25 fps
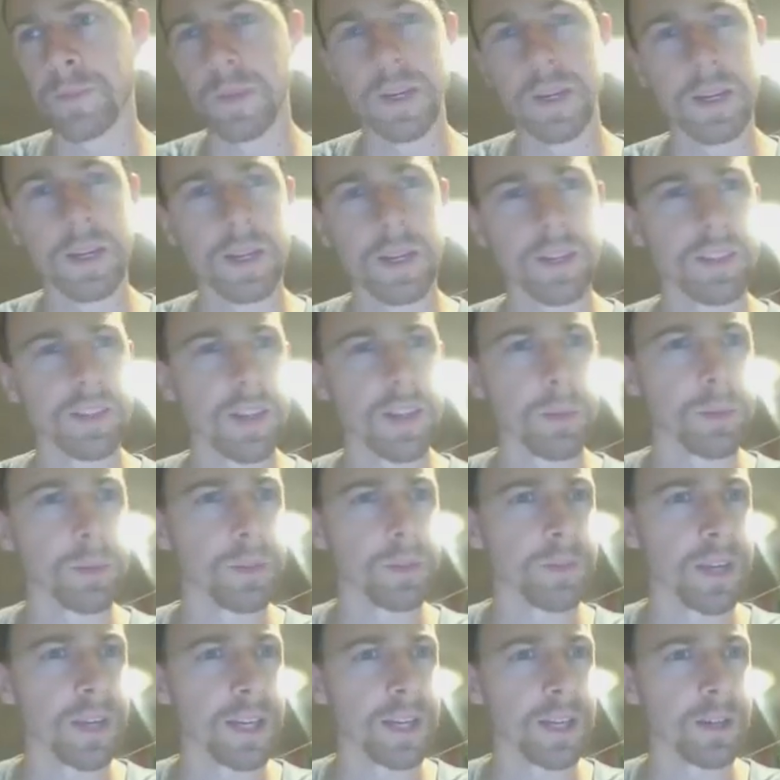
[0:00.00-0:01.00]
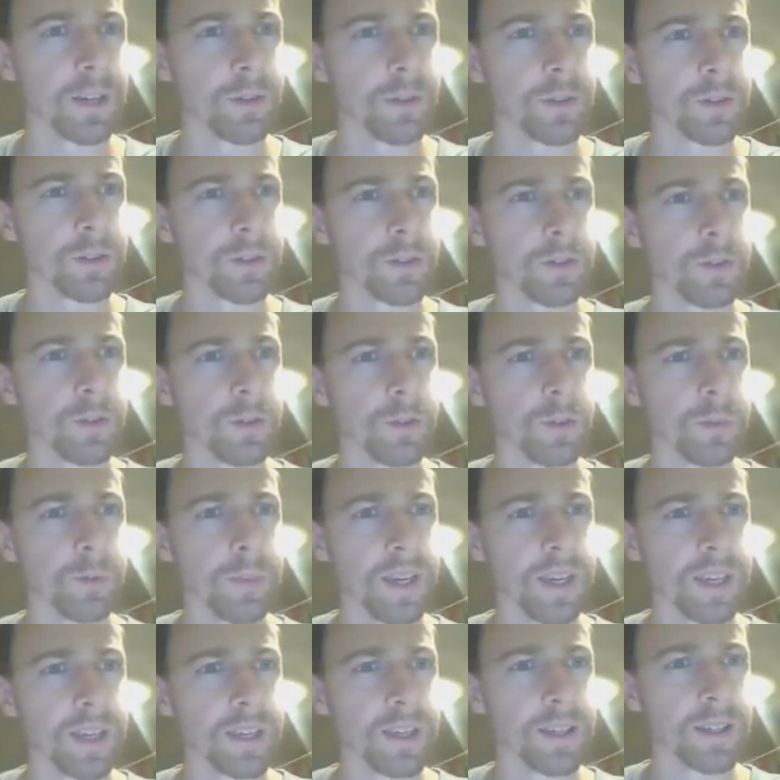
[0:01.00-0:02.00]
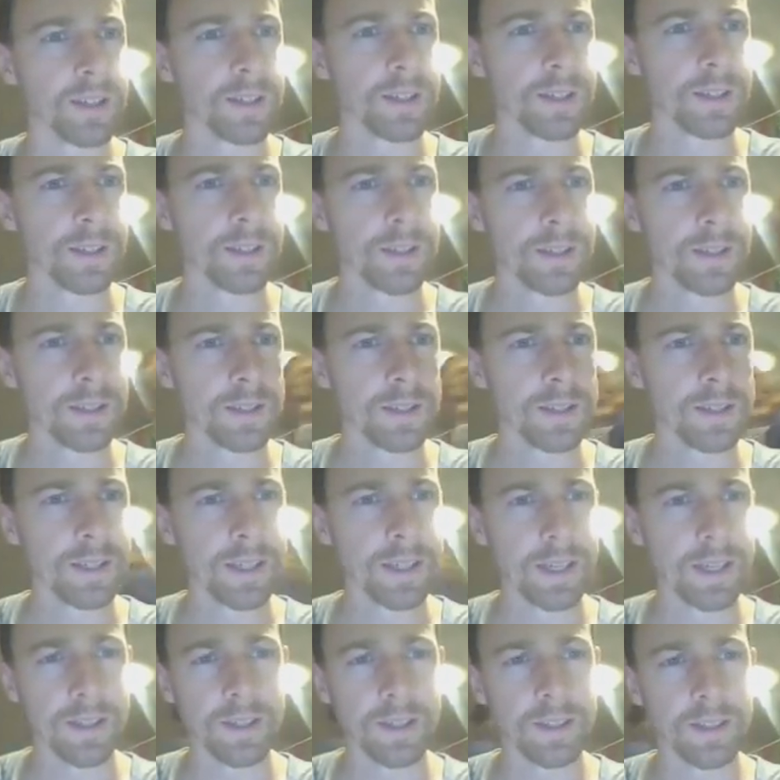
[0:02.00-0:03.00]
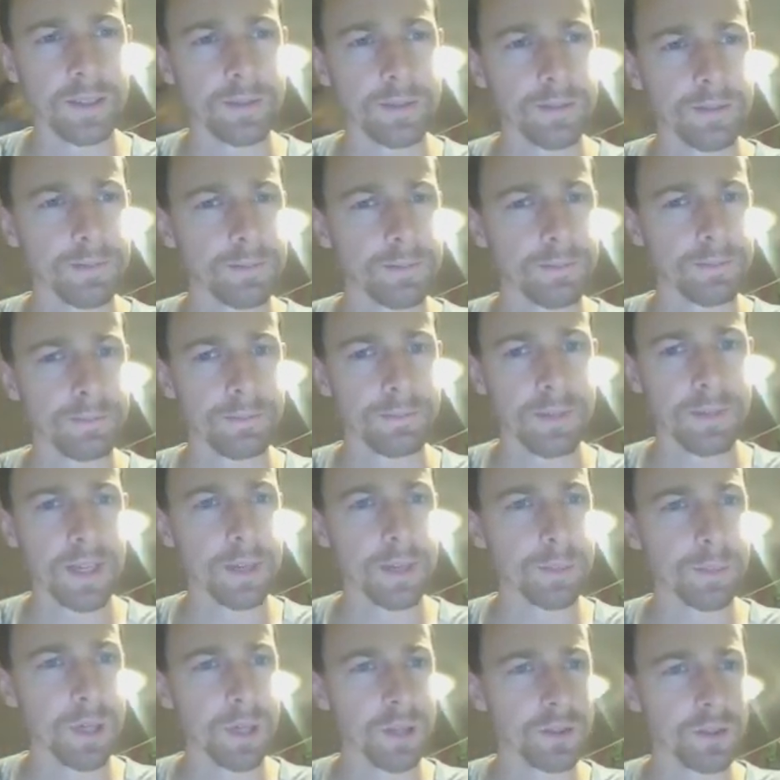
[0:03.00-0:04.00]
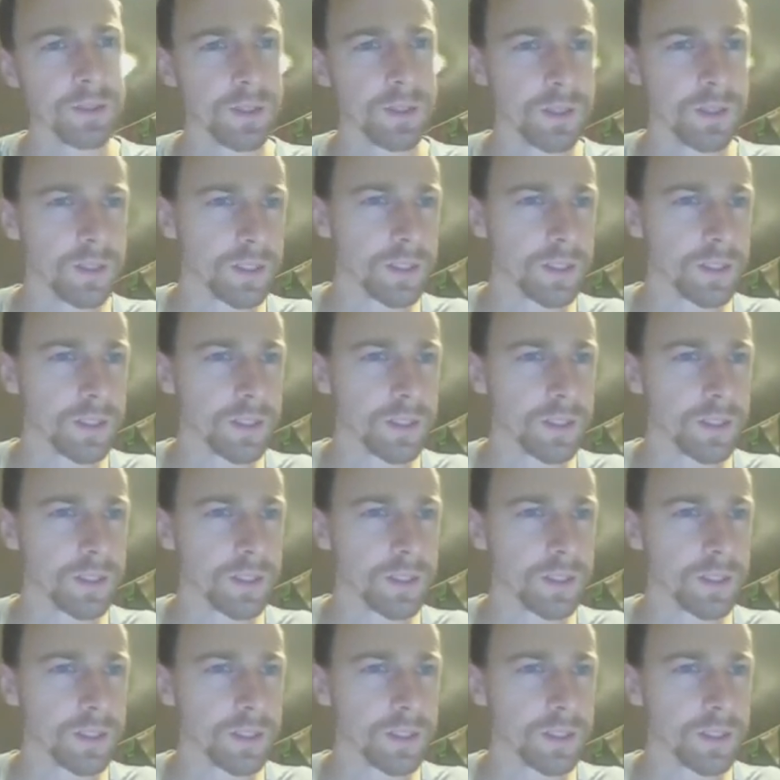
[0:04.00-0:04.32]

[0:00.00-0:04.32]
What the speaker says: example of how to make another poster.